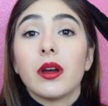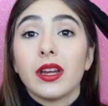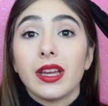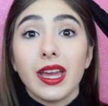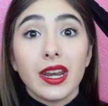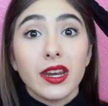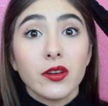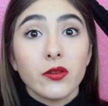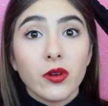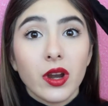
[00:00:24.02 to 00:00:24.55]

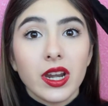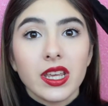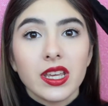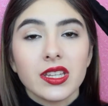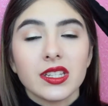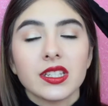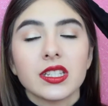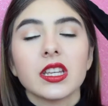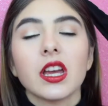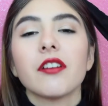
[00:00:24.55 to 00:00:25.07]
getting ready
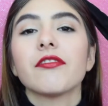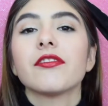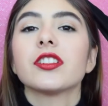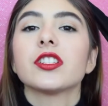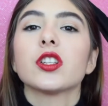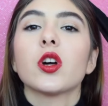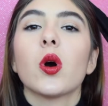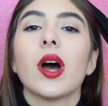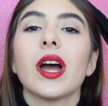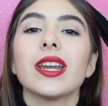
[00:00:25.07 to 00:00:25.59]
and stuff
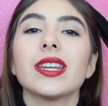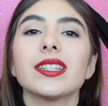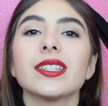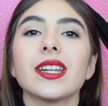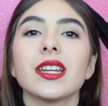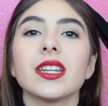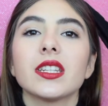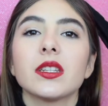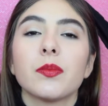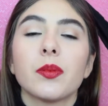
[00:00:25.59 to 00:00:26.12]
so I
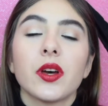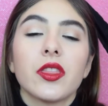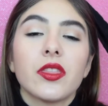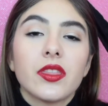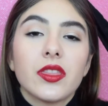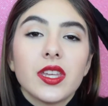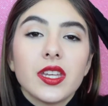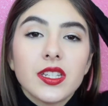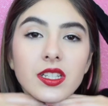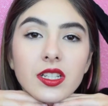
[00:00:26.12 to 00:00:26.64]
decided to put
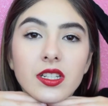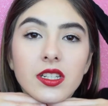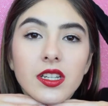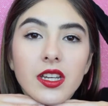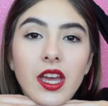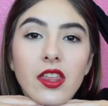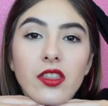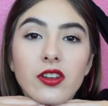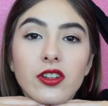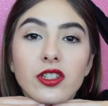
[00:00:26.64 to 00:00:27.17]
this look
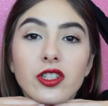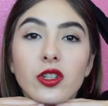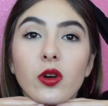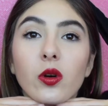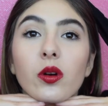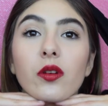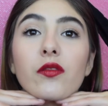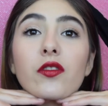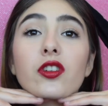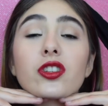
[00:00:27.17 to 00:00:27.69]
together
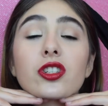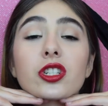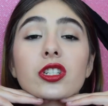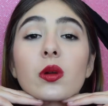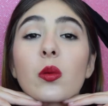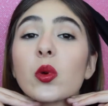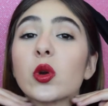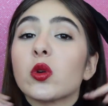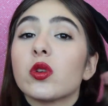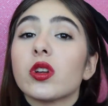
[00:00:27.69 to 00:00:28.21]
so if you're just
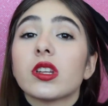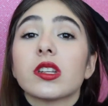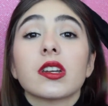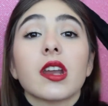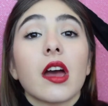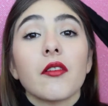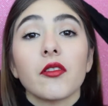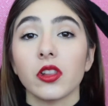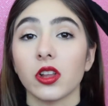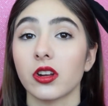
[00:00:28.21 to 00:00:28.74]
someone who doesn't
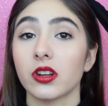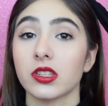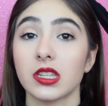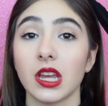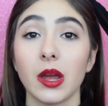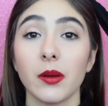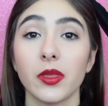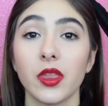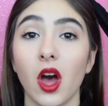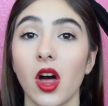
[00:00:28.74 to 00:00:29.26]
have a lot of
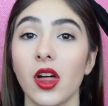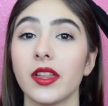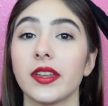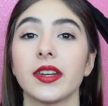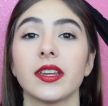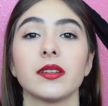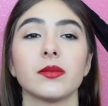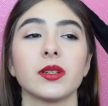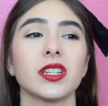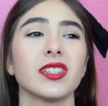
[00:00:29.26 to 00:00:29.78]
time in the
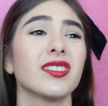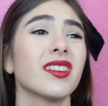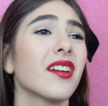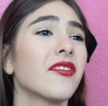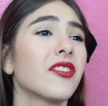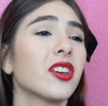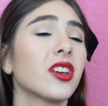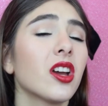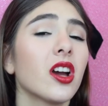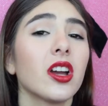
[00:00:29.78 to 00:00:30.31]
holidays because you have
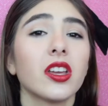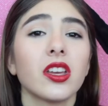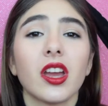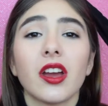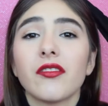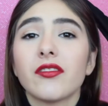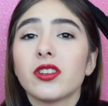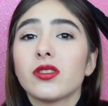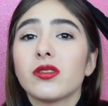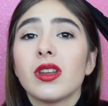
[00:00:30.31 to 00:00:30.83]
to cook, you
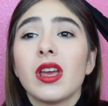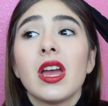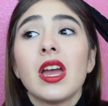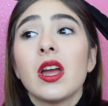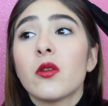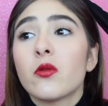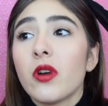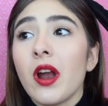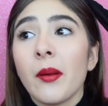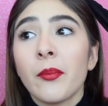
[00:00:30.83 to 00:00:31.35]
have to
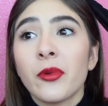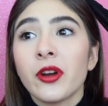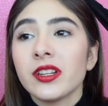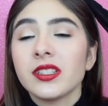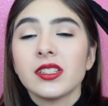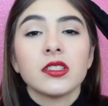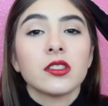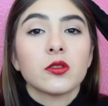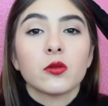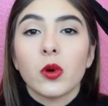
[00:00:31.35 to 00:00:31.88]
wrap
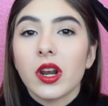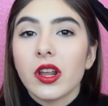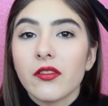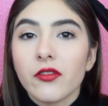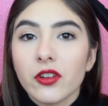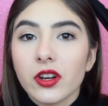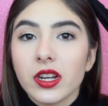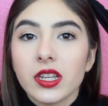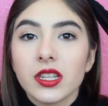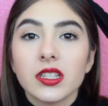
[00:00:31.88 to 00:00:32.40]
presents,
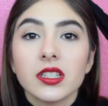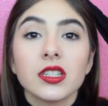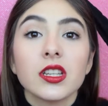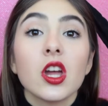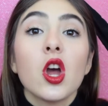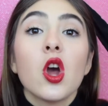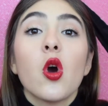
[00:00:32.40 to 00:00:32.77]
whatever it is